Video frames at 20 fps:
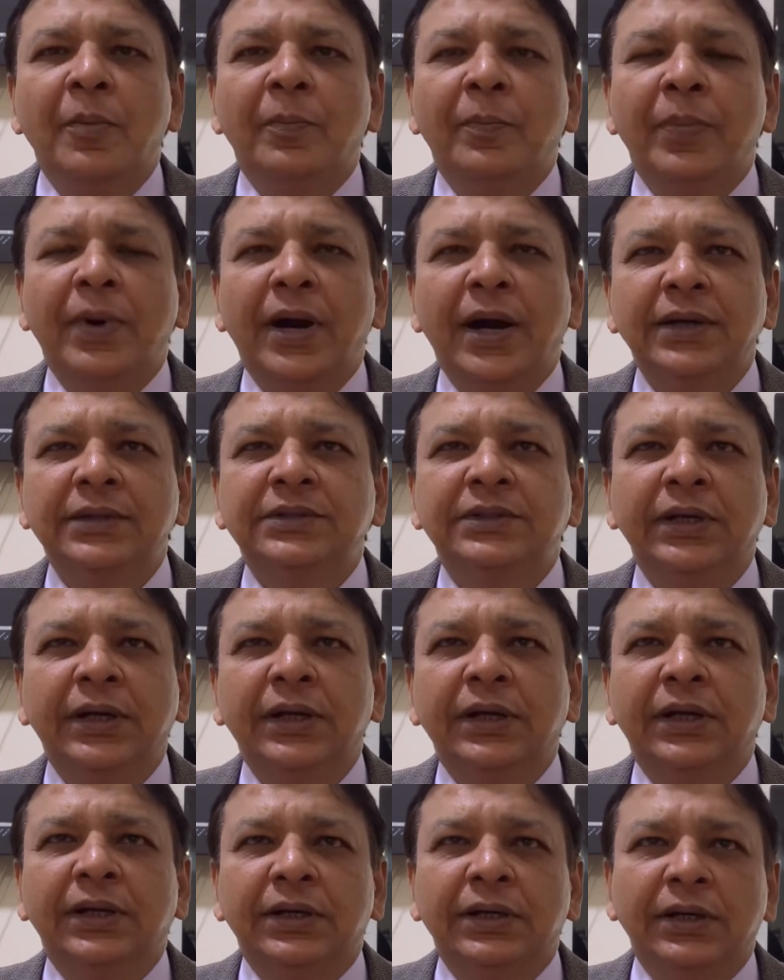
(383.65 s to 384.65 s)
Parts
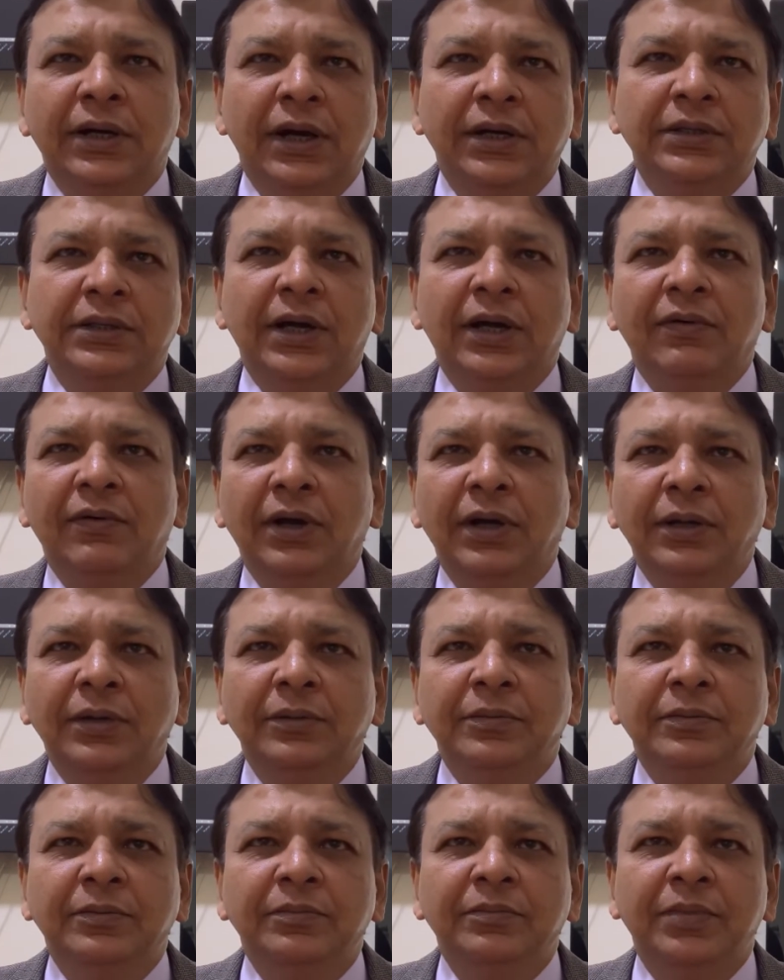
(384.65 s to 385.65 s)
checker.java,
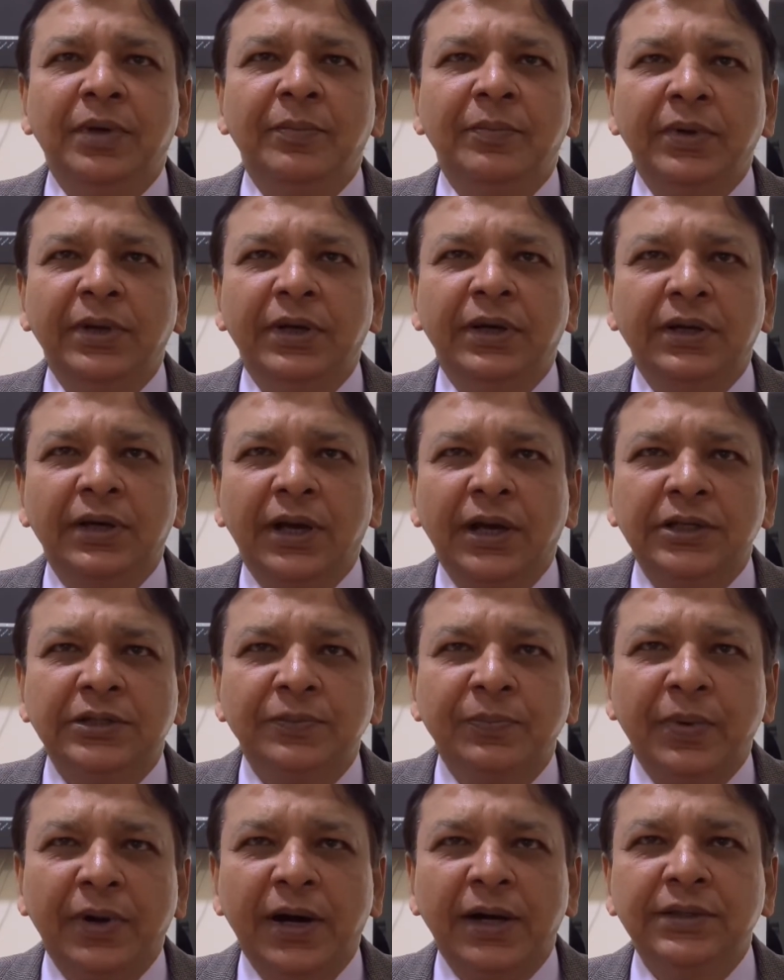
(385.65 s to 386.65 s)
public class
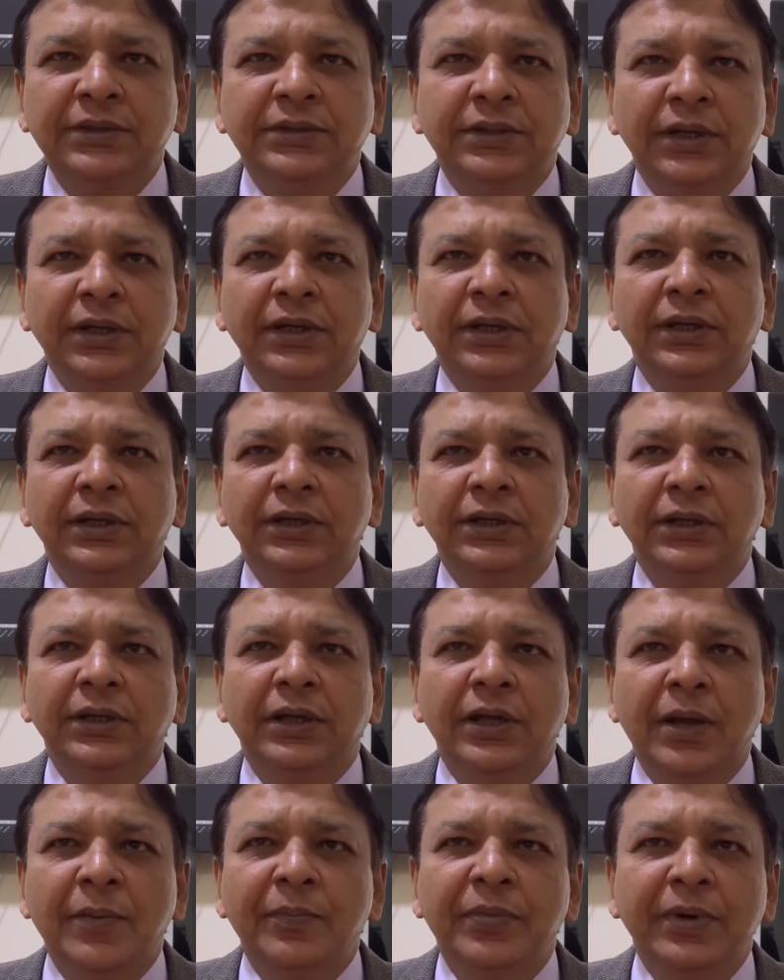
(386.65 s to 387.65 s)
parts checker
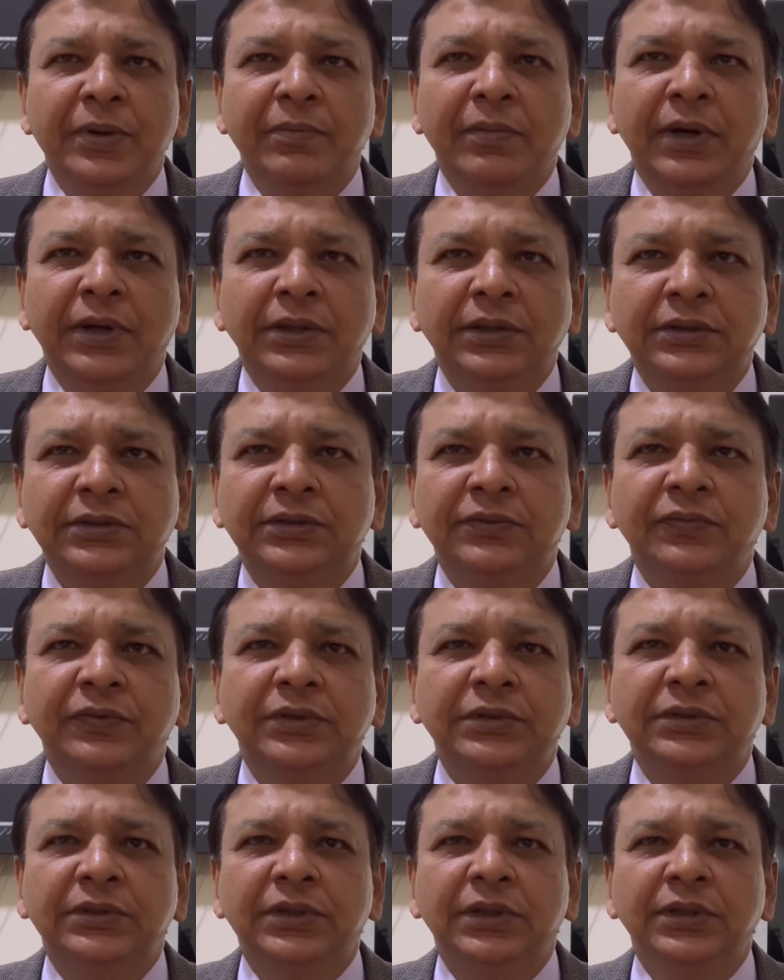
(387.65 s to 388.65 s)
implements
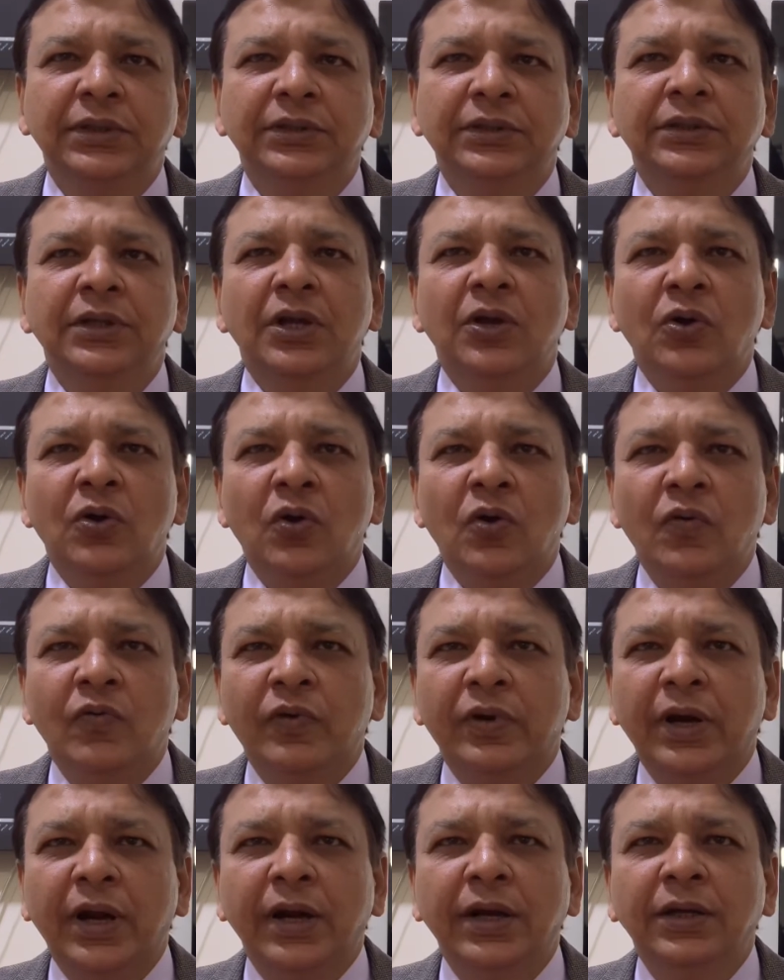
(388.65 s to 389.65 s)
visitor,
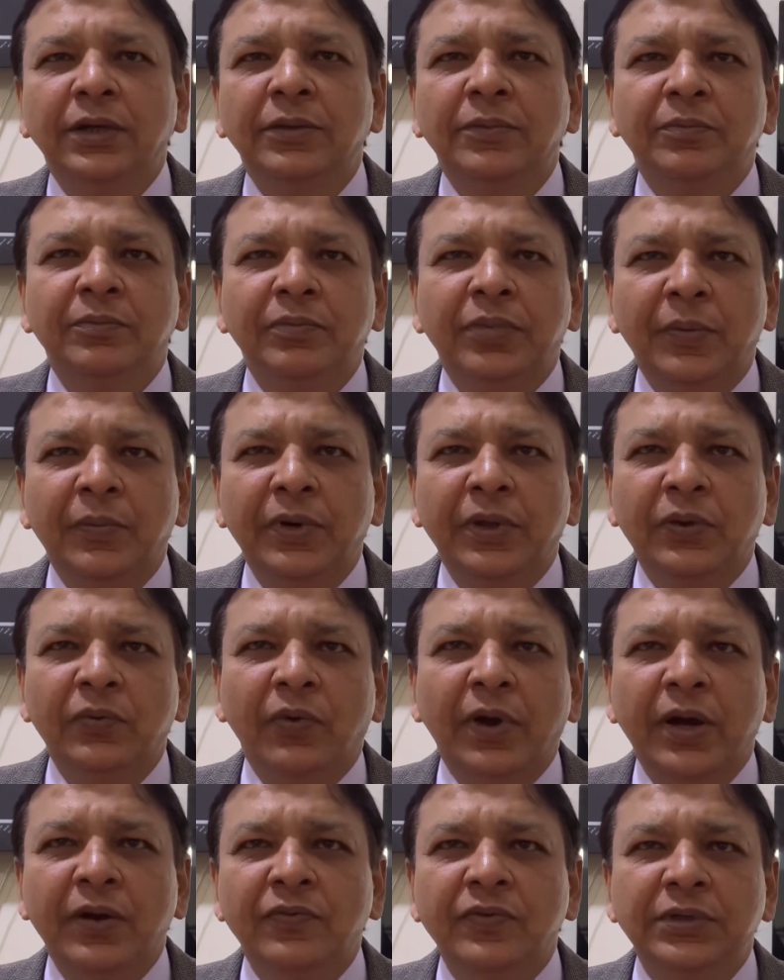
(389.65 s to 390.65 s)
override public
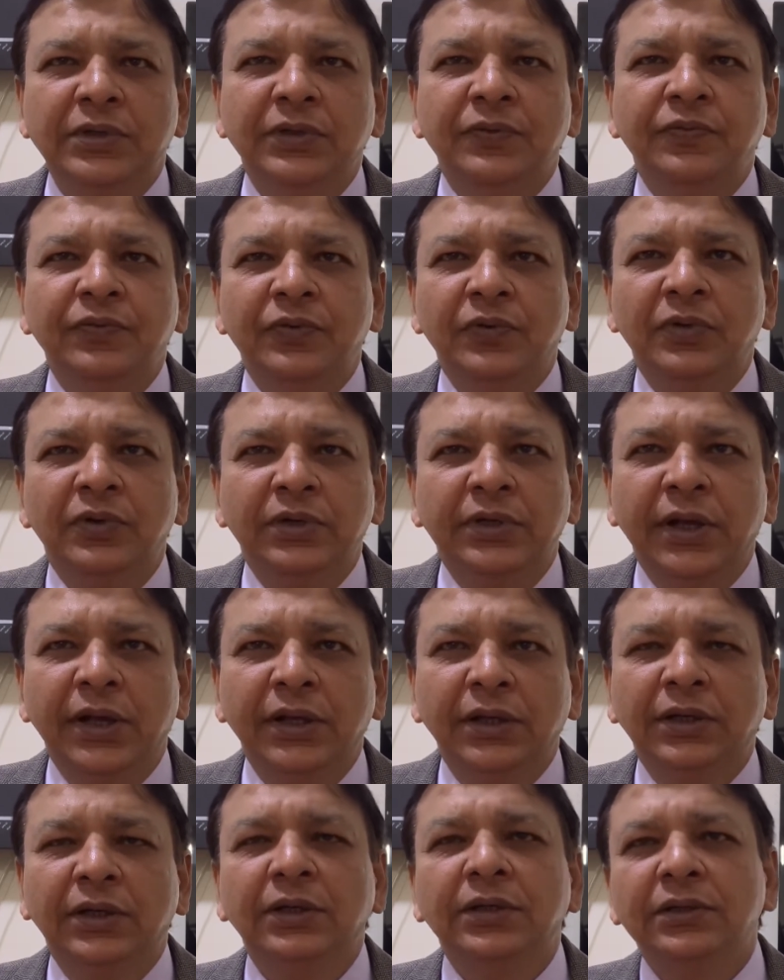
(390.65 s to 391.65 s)
void visit fuel
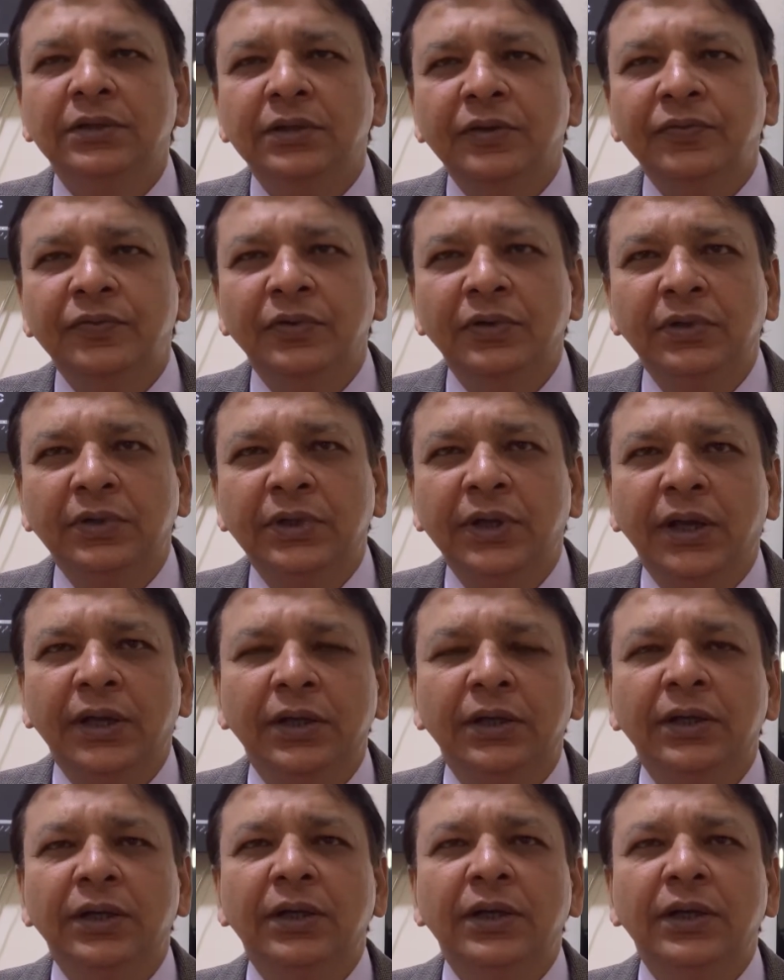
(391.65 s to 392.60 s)
tank, the fuel tank.